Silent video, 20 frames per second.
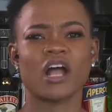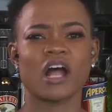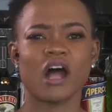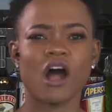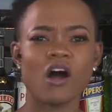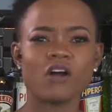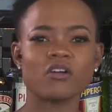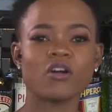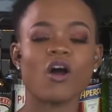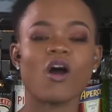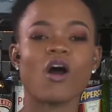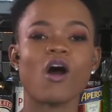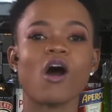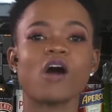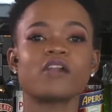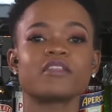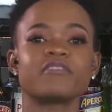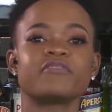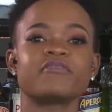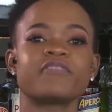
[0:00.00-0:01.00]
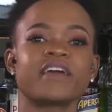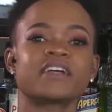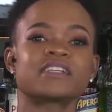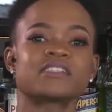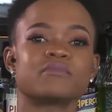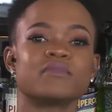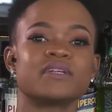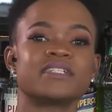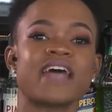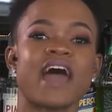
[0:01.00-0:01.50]
Alcohol affects the
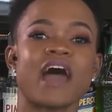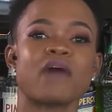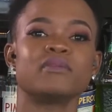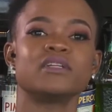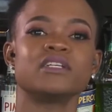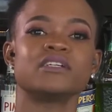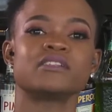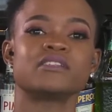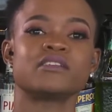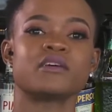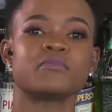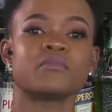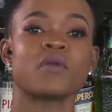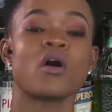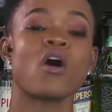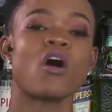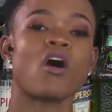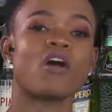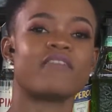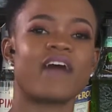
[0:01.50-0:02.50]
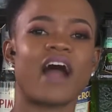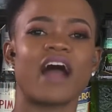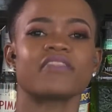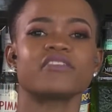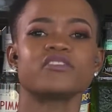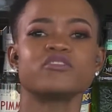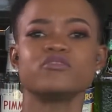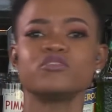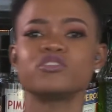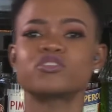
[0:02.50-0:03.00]
metabolism of other
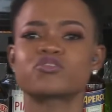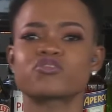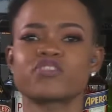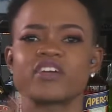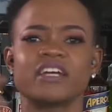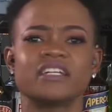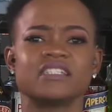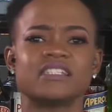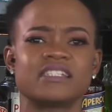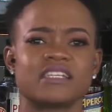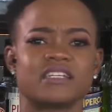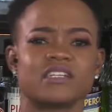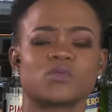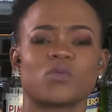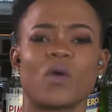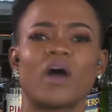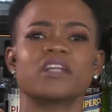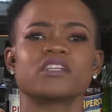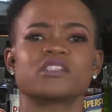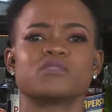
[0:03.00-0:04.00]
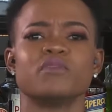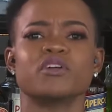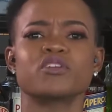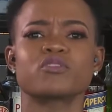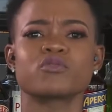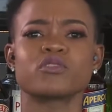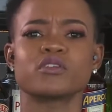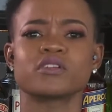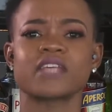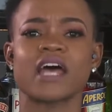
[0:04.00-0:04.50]
nutrients and as well as
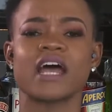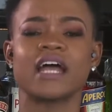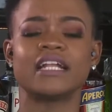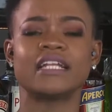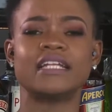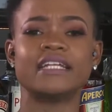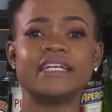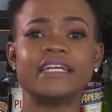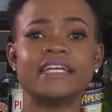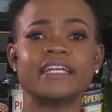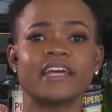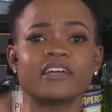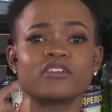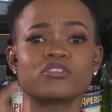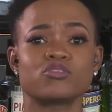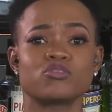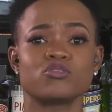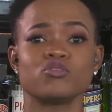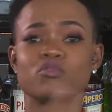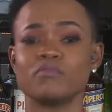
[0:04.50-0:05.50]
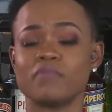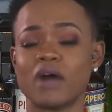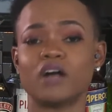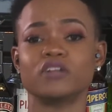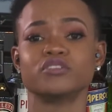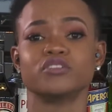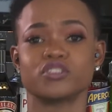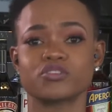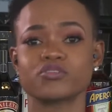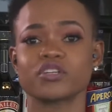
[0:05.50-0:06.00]
minerals, leading to
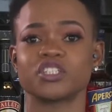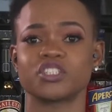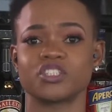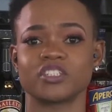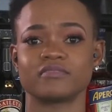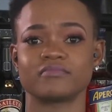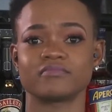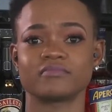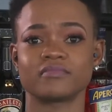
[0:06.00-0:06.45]
malnutrition.